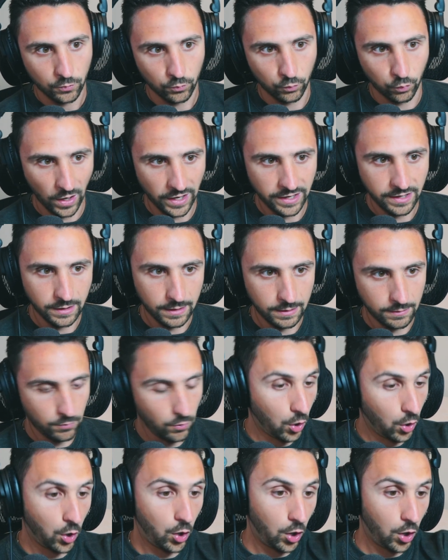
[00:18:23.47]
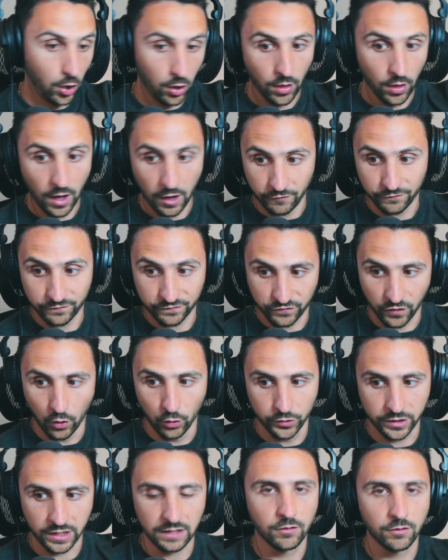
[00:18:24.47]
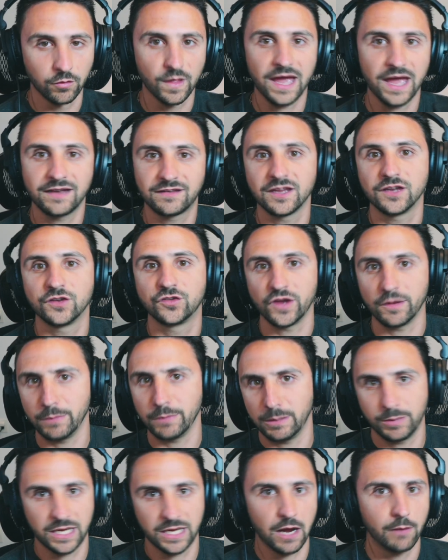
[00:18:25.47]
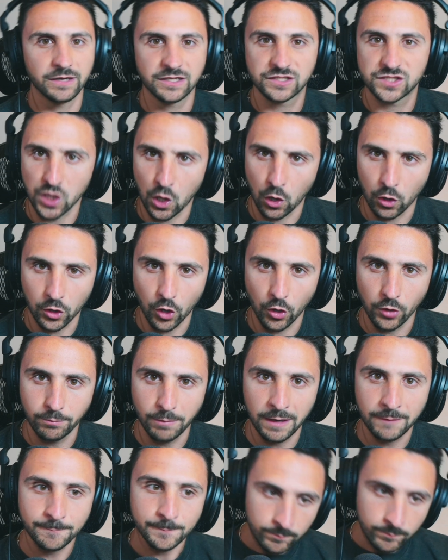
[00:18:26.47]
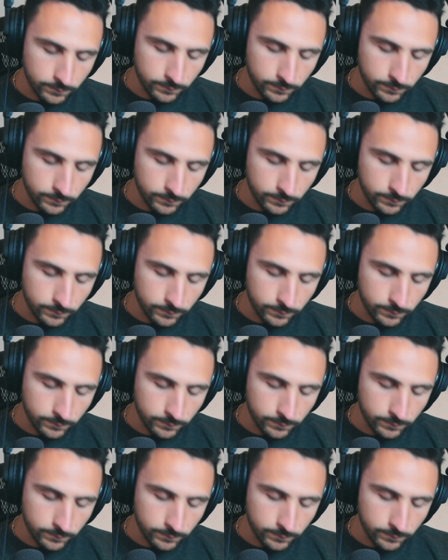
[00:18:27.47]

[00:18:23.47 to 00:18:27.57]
what all unfolded led to Jimmy becoming Saul Goodman.